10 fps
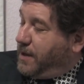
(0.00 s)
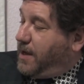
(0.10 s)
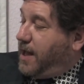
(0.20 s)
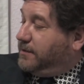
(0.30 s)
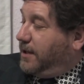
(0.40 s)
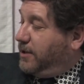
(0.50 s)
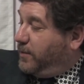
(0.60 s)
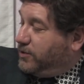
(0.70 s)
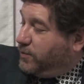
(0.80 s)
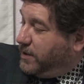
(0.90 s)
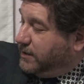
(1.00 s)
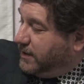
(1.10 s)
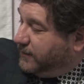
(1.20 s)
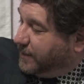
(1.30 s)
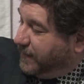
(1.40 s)
I'll tell you which one
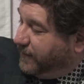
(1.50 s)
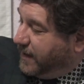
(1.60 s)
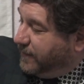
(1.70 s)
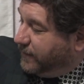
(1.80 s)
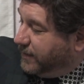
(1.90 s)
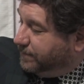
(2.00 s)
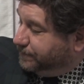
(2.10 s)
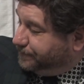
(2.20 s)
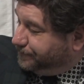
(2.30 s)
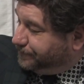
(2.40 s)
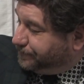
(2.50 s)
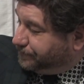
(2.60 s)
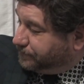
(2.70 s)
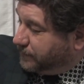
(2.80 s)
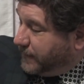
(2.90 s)
is my favorite.
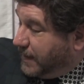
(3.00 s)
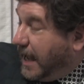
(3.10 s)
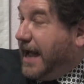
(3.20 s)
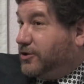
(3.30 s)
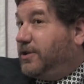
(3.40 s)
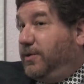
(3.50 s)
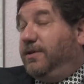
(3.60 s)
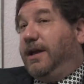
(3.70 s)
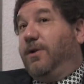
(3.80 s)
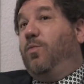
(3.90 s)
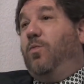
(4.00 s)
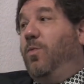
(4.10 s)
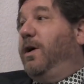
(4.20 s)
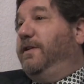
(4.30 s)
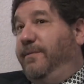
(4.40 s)
Actually, like
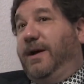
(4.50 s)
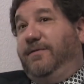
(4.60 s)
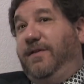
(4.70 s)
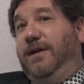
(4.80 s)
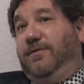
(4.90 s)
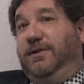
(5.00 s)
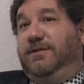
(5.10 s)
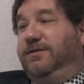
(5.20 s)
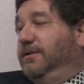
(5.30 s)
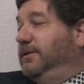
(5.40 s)
one of my favorites